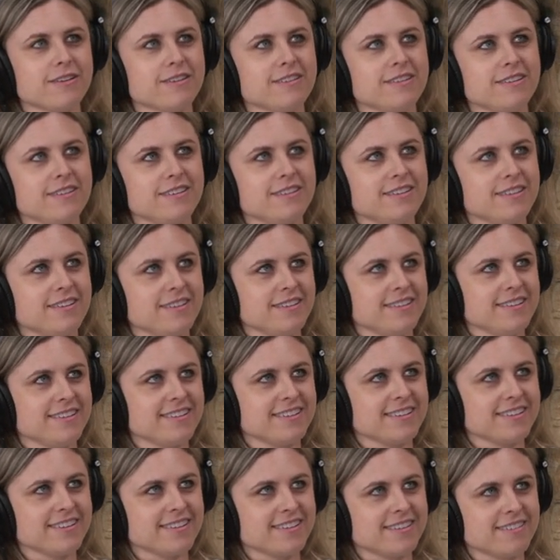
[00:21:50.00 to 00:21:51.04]
a lot of.
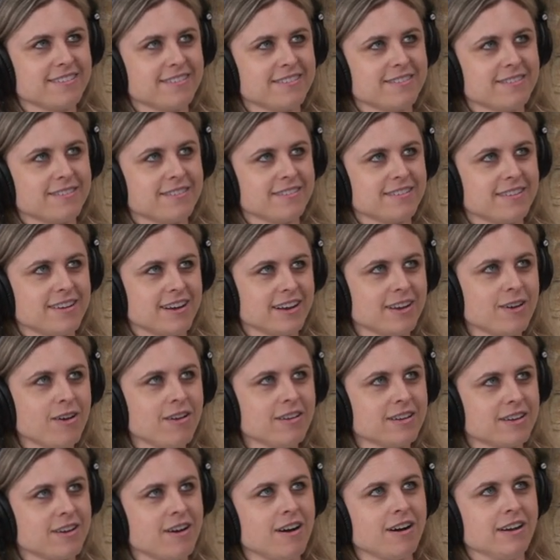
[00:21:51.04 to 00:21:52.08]
I call
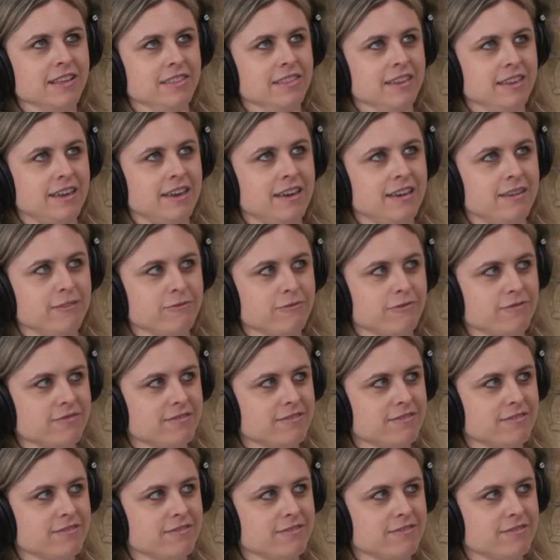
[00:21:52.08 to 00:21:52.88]
it cock in the cave.